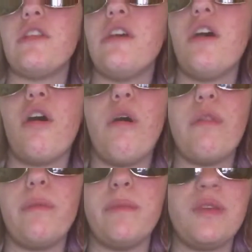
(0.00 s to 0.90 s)
and all
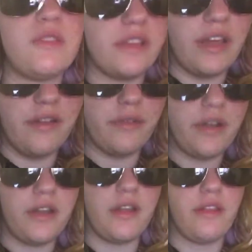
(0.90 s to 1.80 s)
the music they've
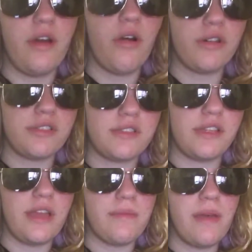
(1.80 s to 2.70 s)
written and the arts
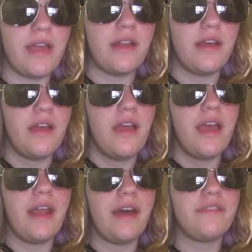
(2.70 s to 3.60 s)
that they made,
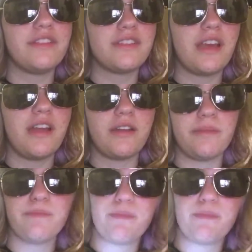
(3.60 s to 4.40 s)
and I've just kind of